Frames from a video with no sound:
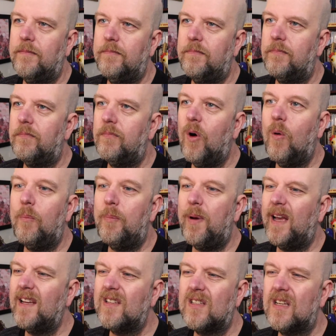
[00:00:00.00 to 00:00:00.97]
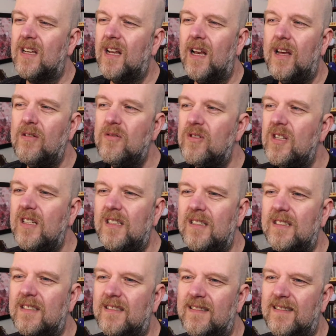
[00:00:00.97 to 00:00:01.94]
More banks are closing.
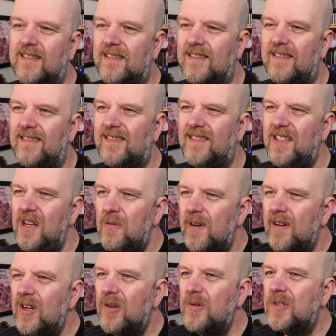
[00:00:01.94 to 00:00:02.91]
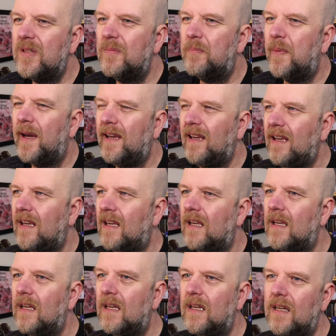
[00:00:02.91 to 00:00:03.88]
Does anyone use the bank?
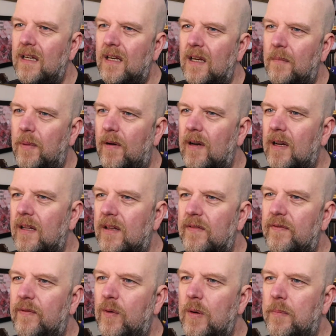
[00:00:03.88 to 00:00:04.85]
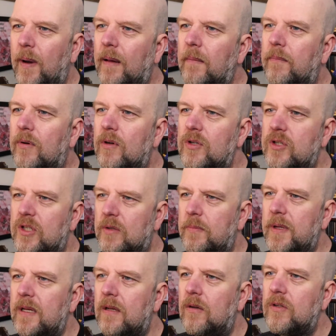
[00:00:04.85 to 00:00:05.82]
Apparently another 40 bank branches will
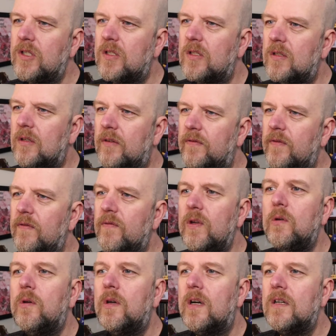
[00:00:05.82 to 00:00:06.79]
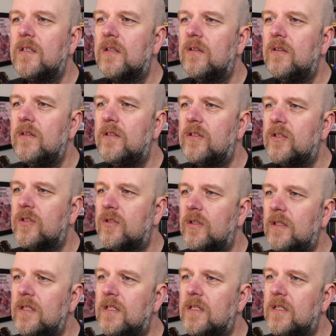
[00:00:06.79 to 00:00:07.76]
be lost off of UK's high
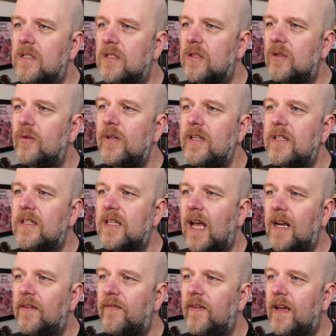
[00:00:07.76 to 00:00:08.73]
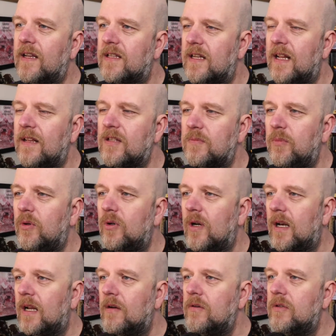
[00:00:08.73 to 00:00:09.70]
streets as Lloyds Halifax announced more
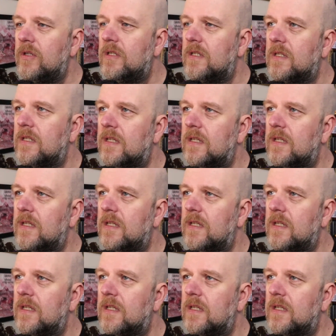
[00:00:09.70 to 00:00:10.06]
closures.